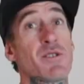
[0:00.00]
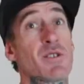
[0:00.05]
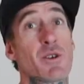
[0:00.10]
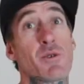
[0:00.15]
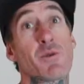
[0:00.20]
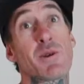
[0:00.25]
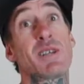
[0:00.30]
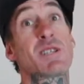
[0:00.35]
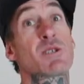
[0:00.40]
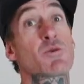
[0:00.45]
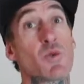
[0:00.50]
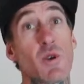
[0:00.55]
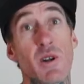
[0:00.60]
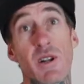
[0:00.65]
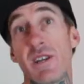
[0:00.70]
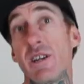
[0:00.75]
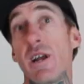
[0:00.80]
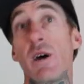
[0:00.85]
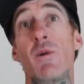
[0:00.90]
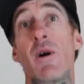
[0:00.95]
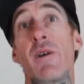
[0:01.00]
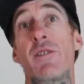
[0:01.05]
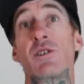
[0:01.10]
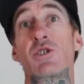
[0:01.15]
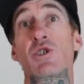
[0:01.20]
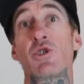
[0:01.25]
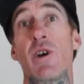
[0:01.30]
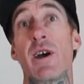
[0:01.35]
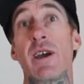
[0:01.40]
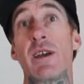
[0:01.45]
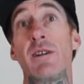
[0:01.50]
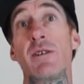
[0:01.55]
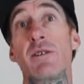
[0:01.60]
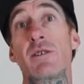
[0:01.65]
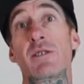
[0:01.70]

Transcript: there is really no other trade.